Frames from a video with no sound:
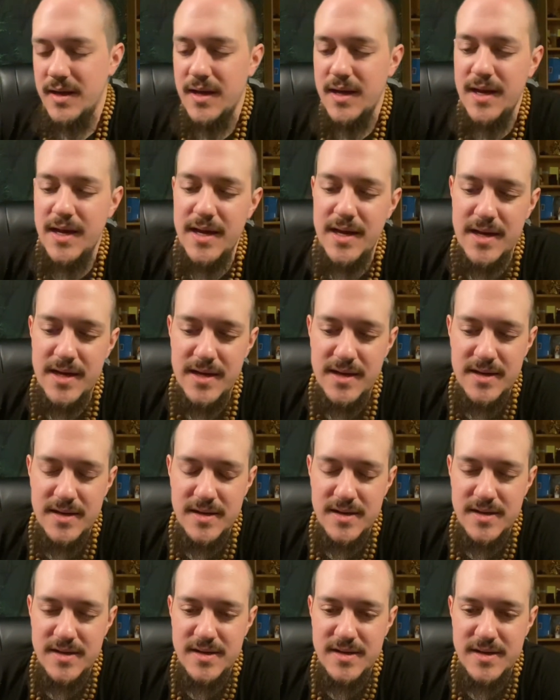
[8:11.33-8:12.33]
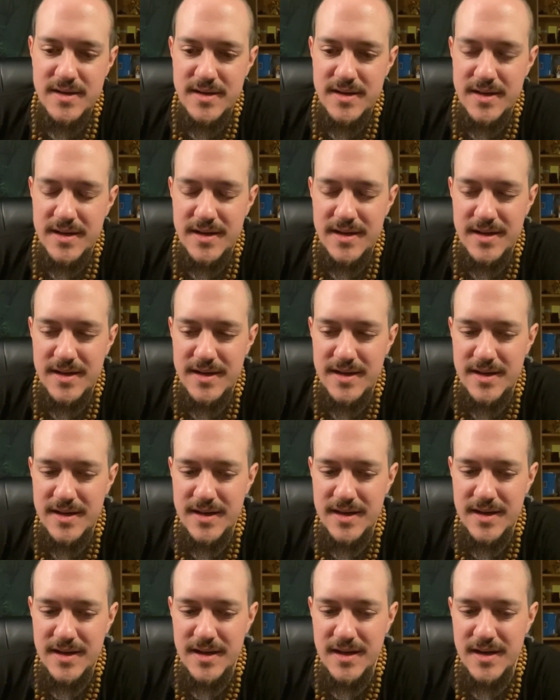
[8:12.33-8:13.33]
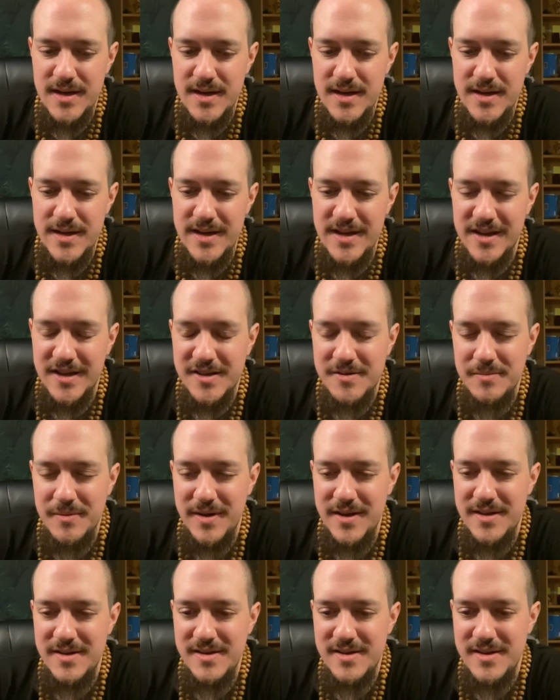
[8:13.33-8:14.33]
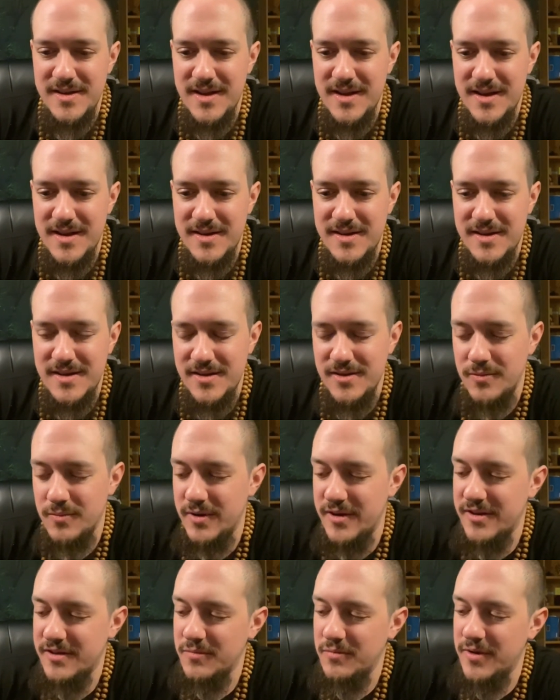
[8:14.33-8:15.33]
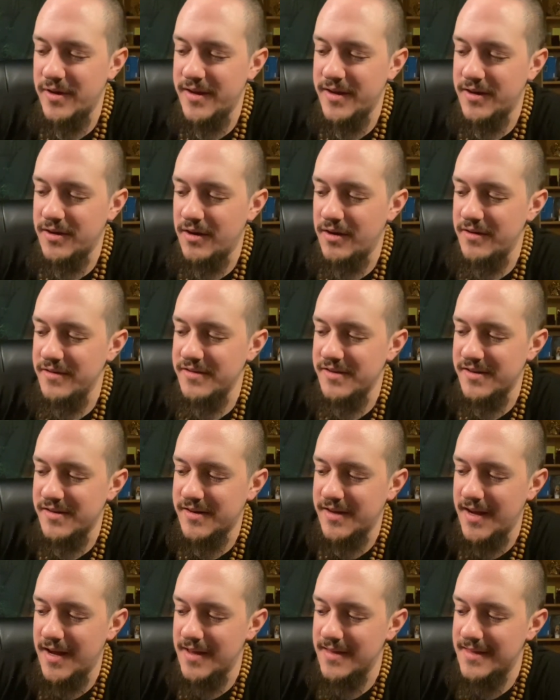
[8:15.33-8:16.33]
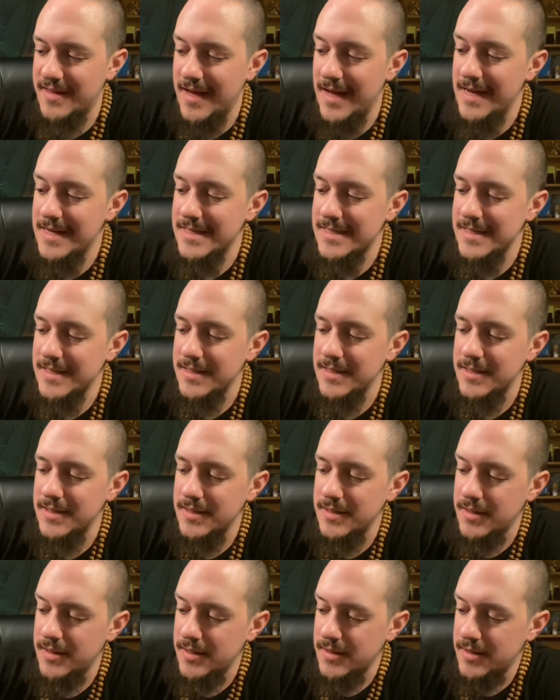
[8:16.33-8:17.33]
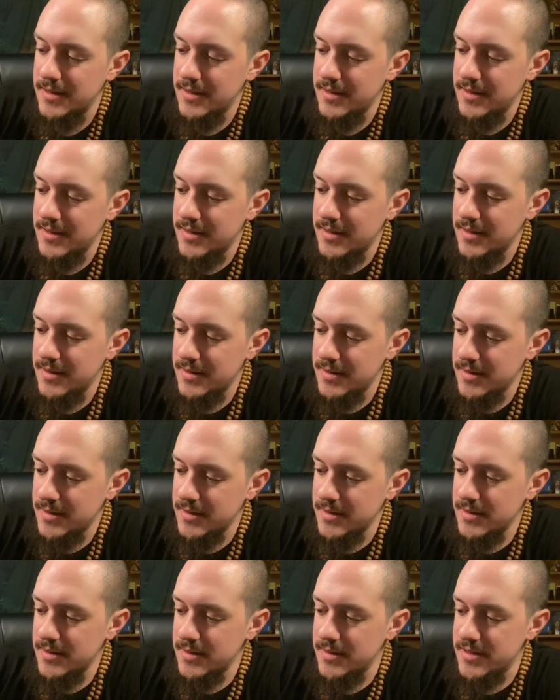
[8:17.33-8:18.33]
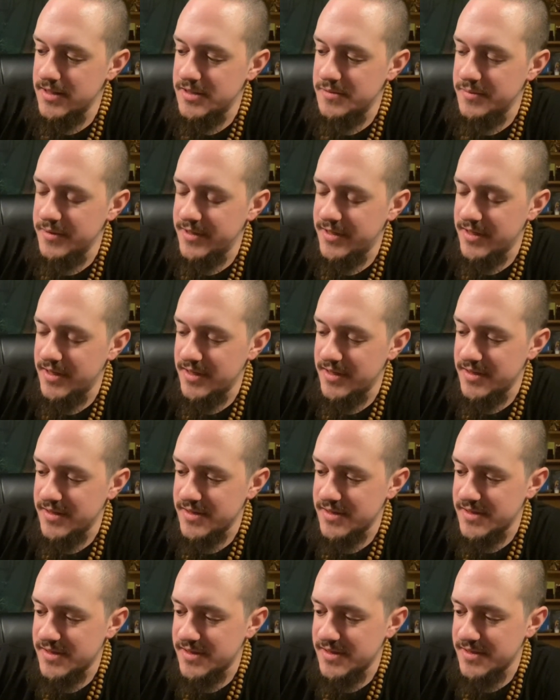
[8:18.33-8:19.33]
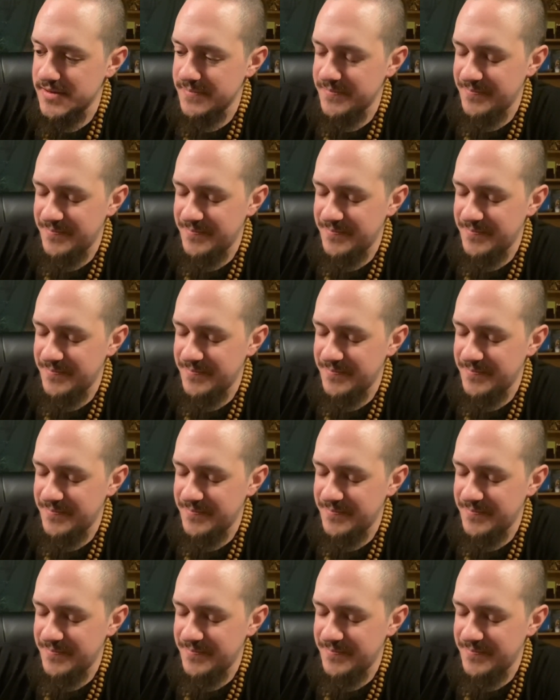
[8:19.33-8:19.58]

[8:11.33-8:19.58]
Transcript: and uh, he explains that the reason why he calls this cat that is because